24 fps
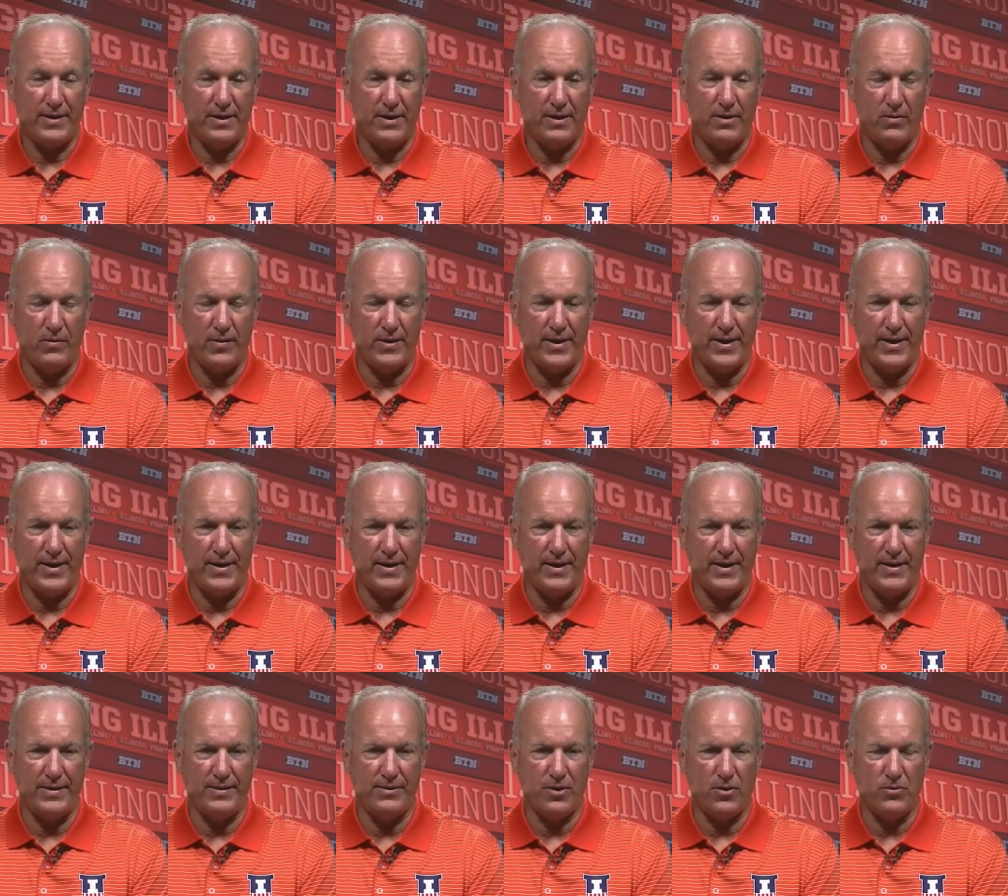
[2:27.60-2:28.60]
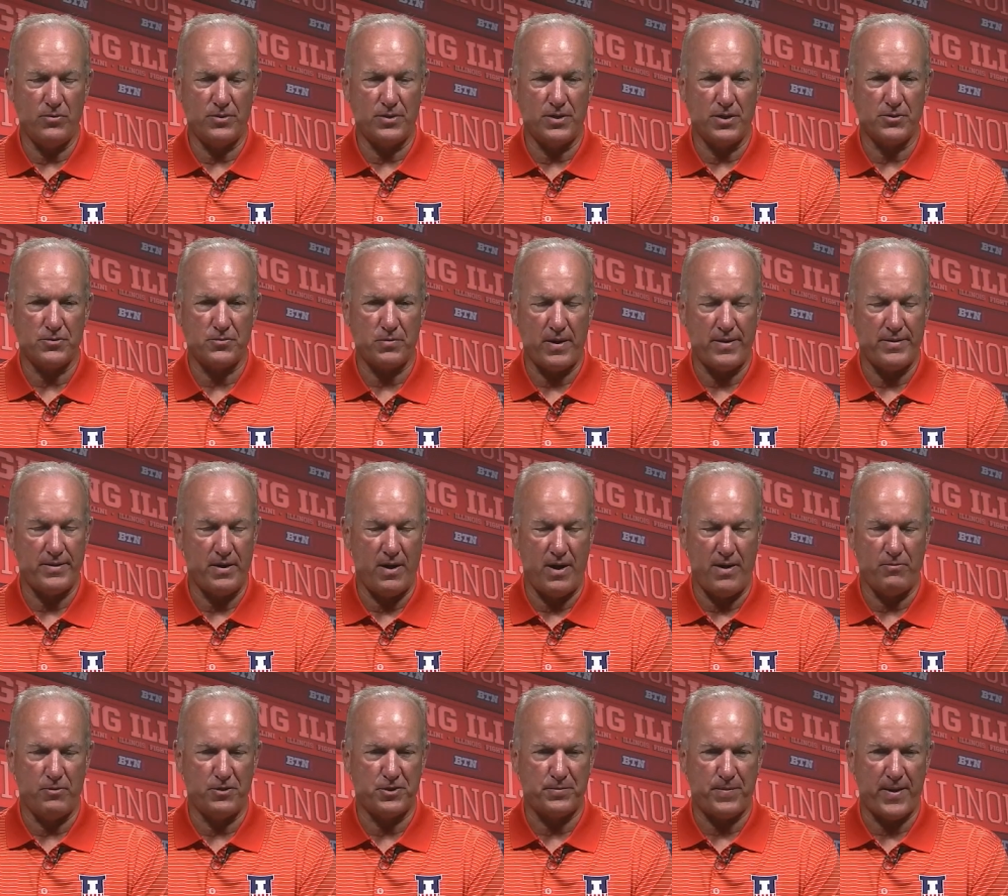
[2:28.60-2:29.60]
you know, and, and no disrespect, you know,
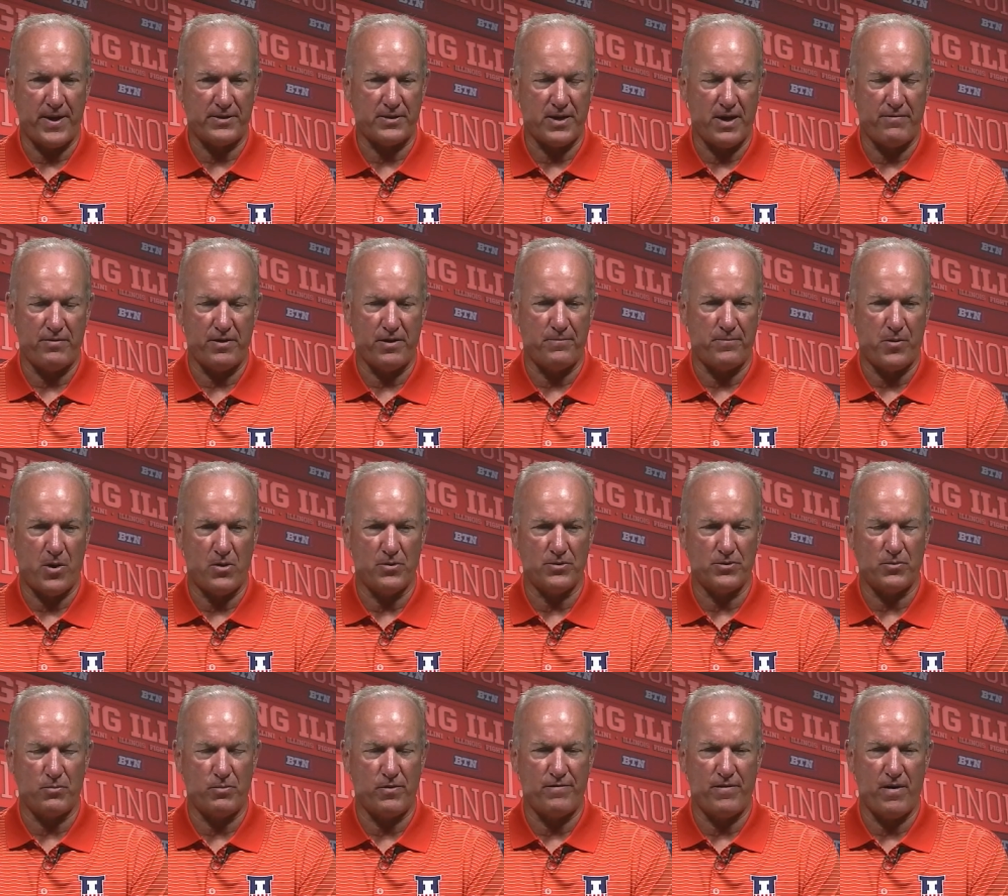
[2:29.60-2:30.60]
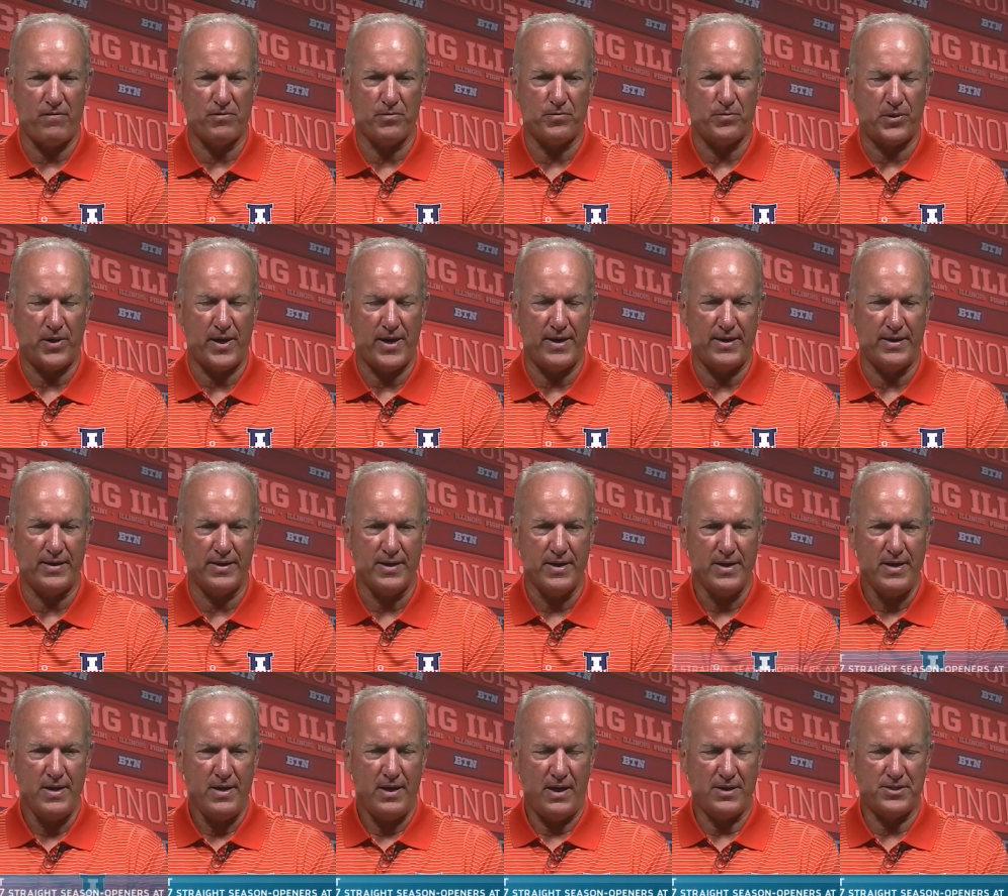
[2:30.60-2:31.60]
I respect every opponent that we've ever played, and
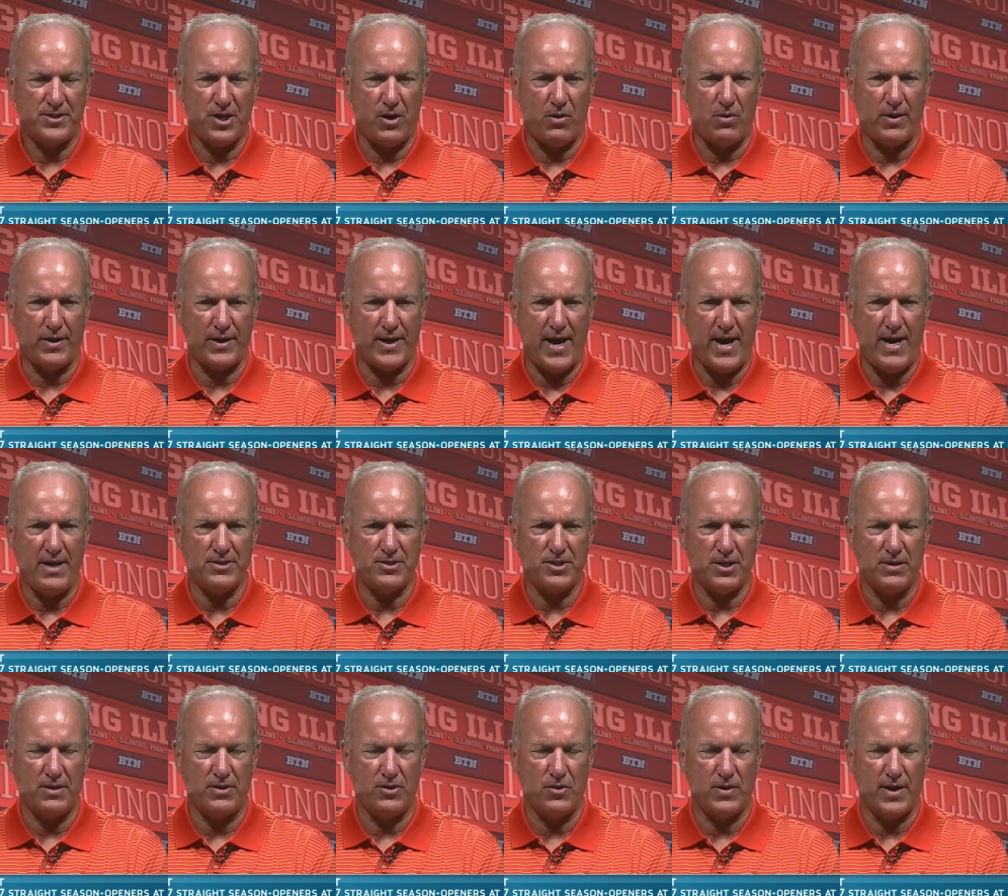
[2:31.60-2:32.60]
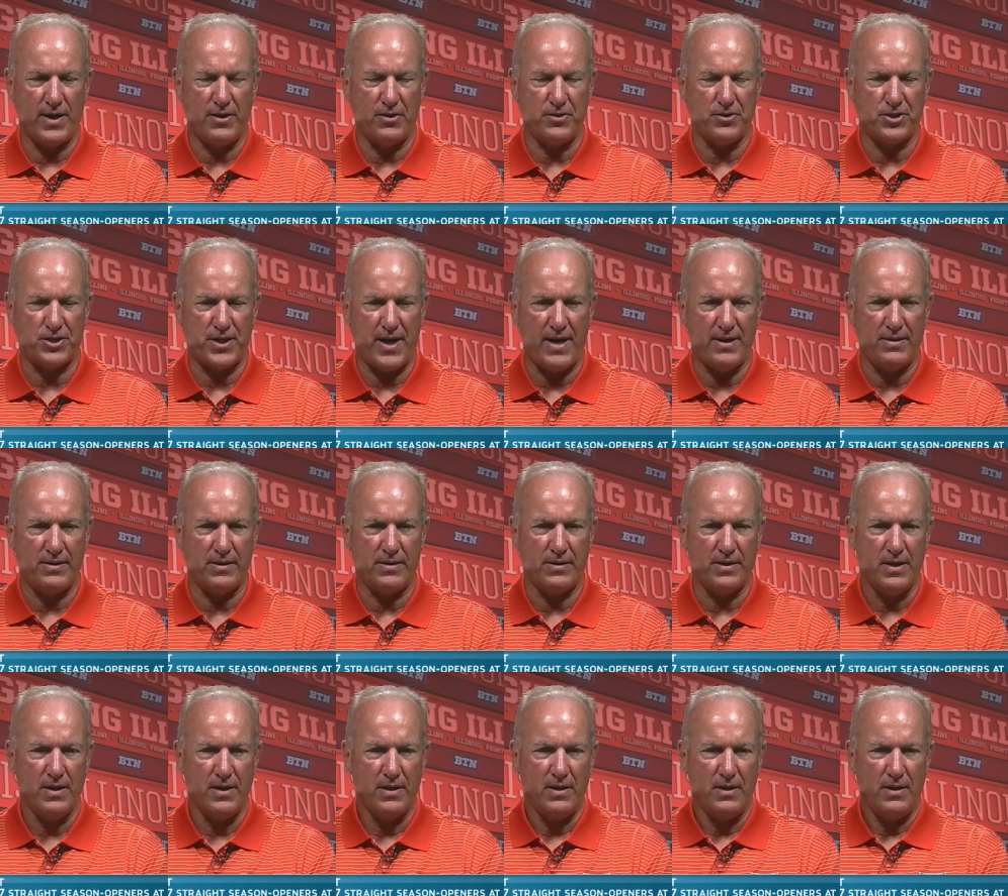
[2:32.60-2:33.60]
I tell our guys that you got to understand that
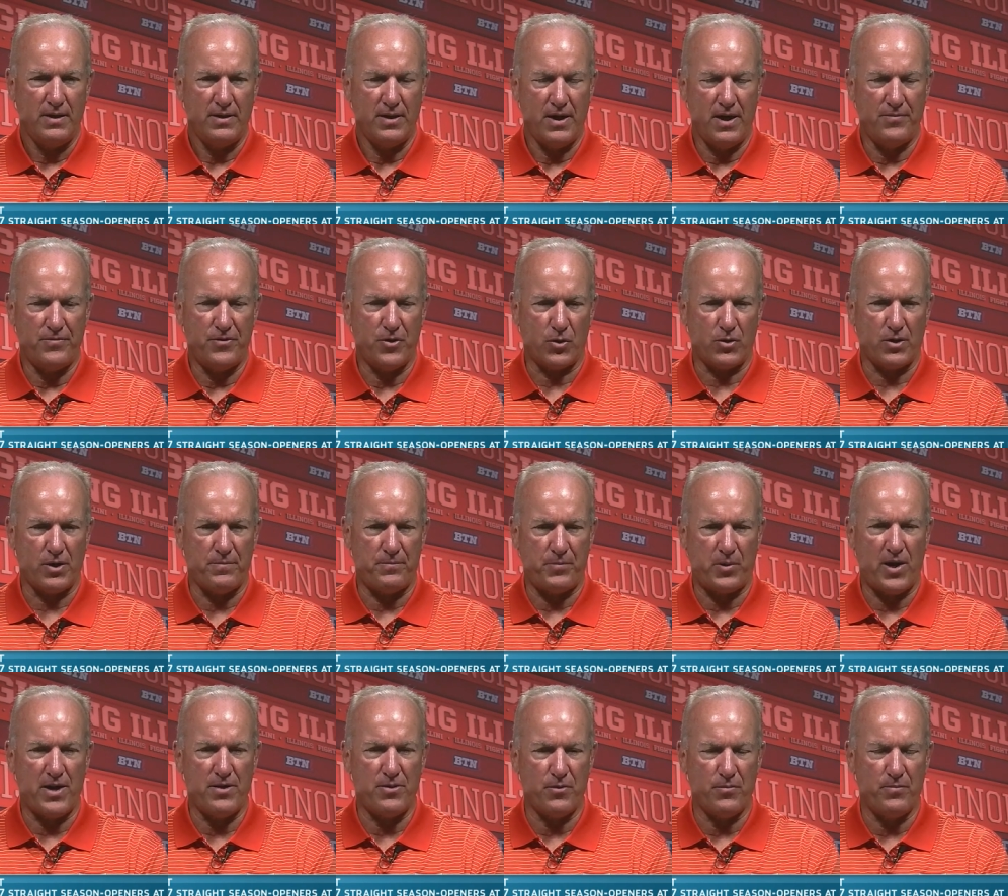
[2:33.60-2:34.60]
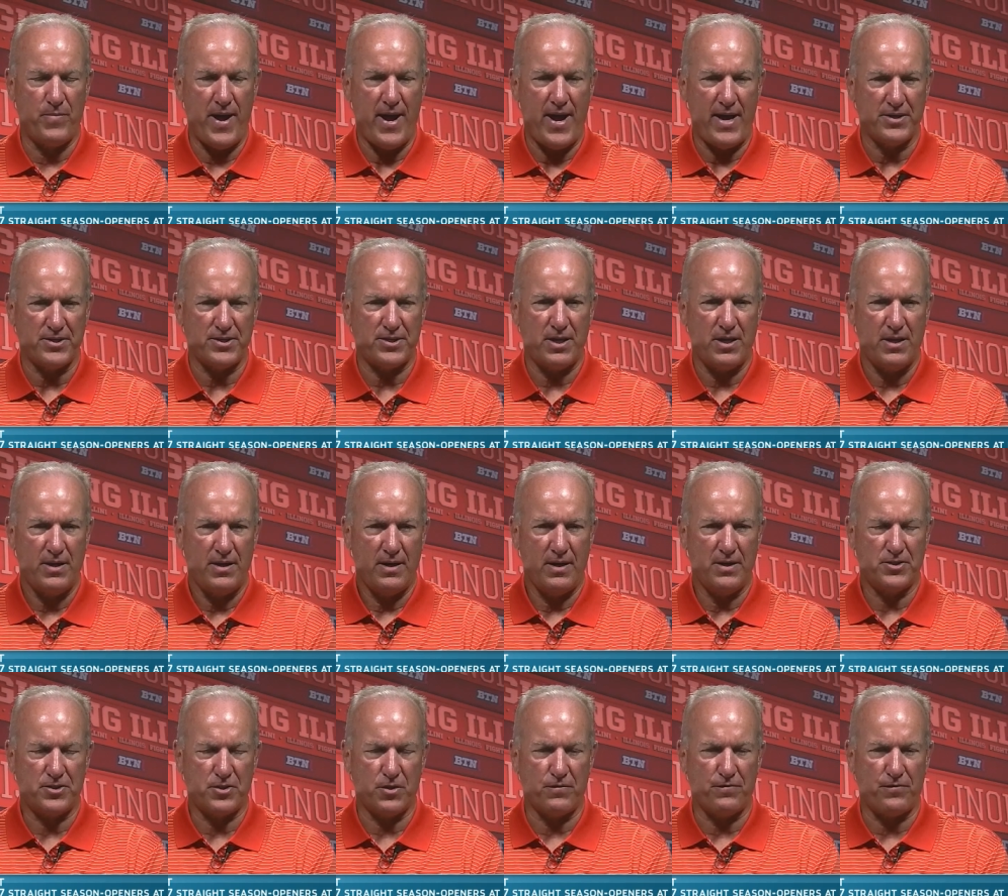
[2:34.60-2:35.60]
yeah, they're going to play their best. Uh,
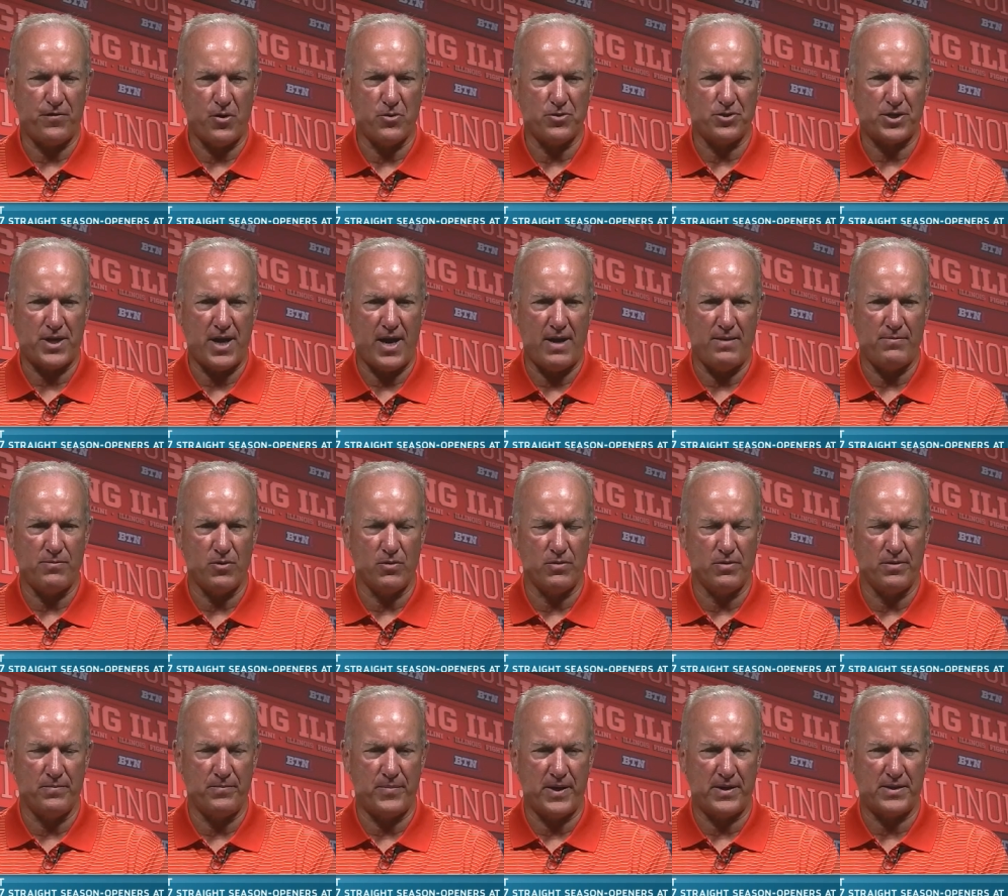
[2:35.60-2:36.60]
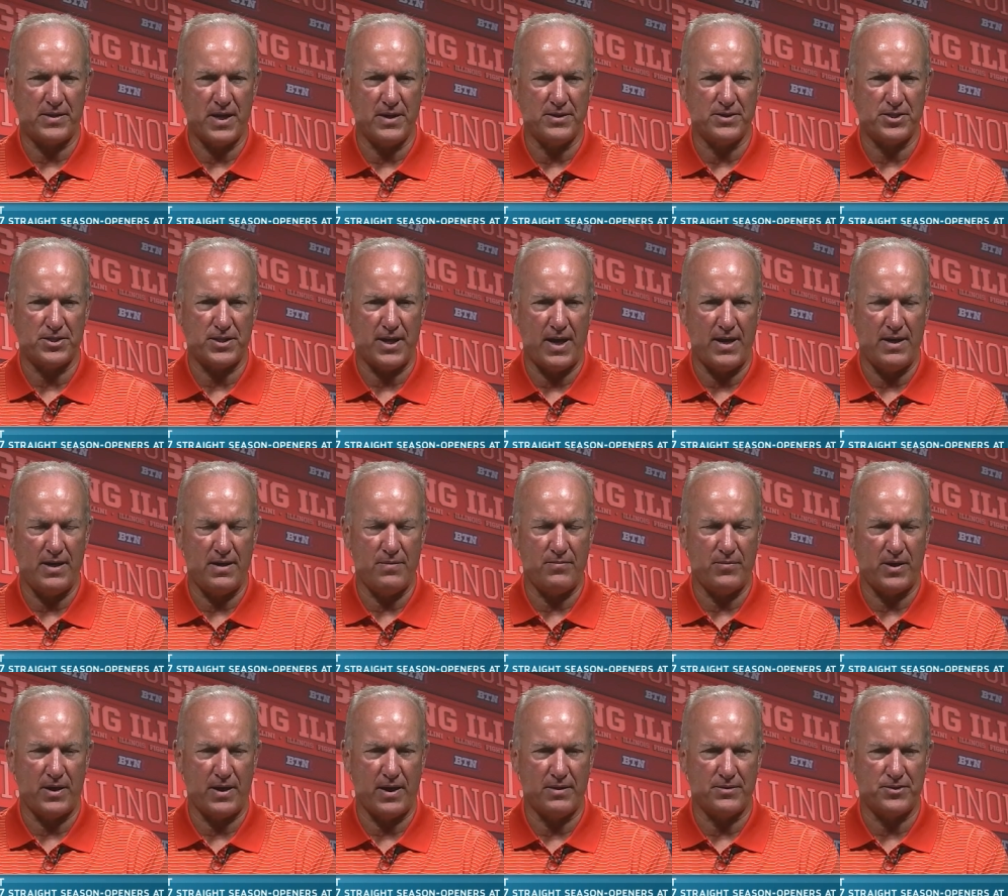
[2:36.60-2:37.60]
it's their first game. They're in a Big Ten
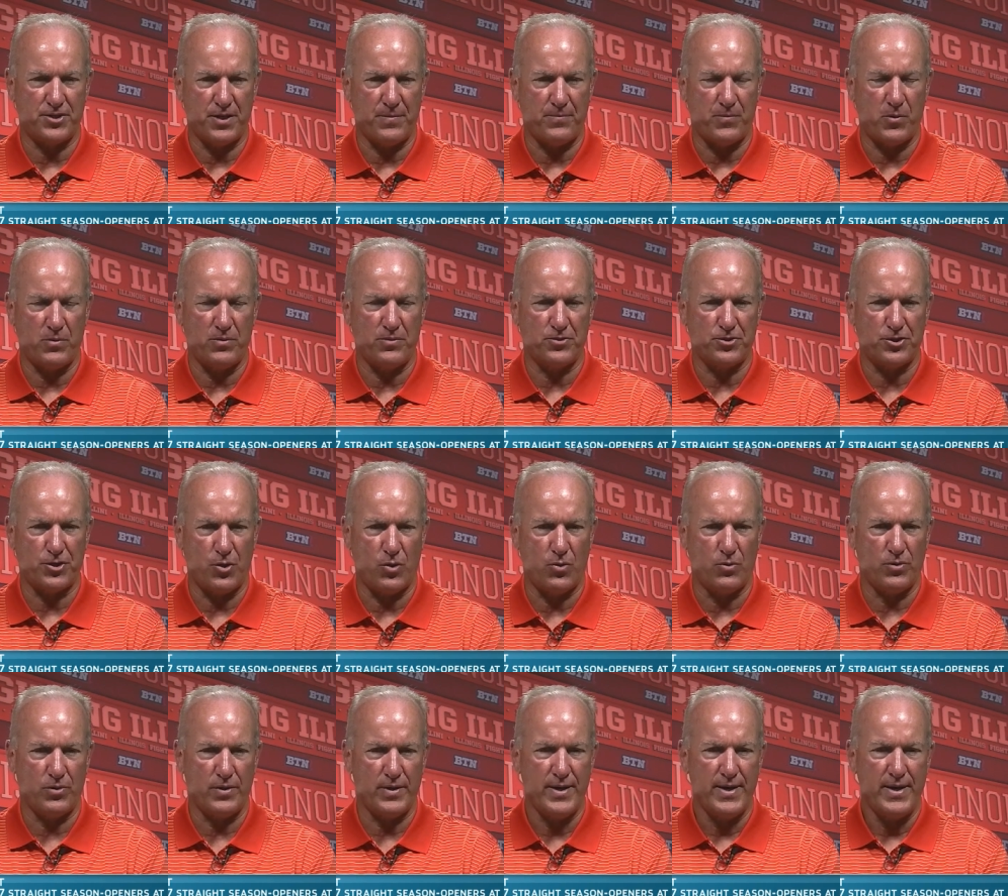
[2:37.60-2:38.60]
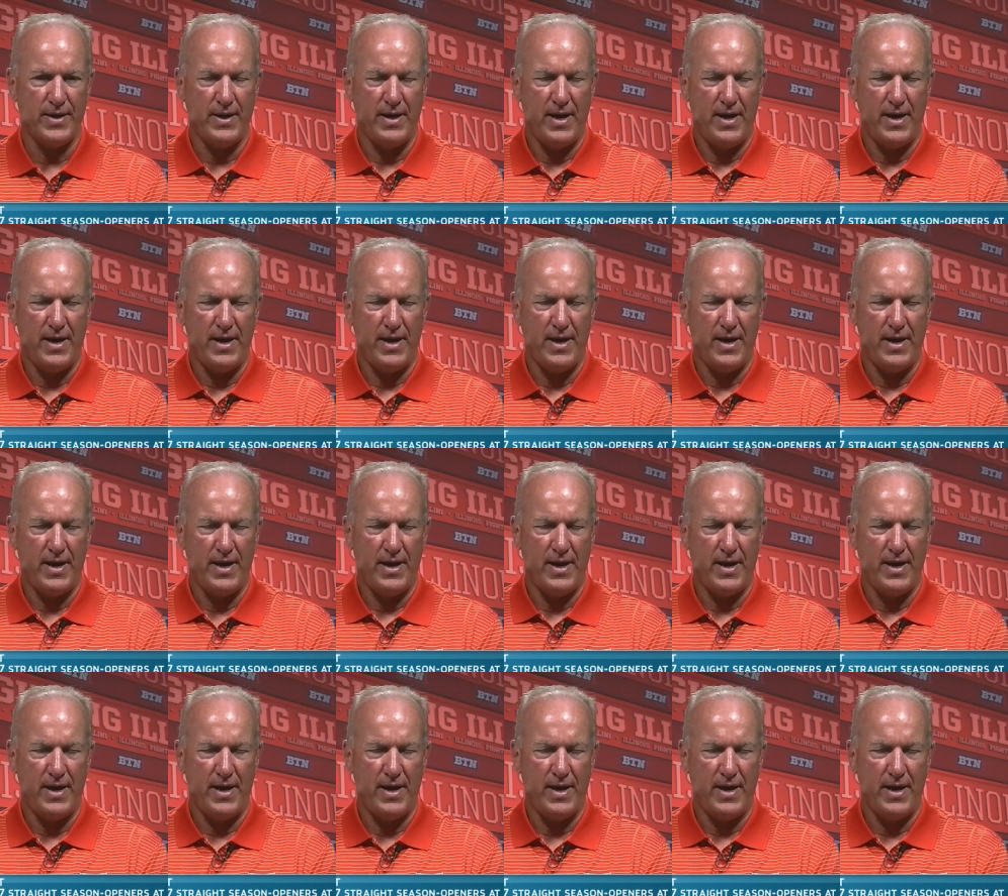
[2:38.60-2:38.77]
stadium. They got a chip on their shoulder.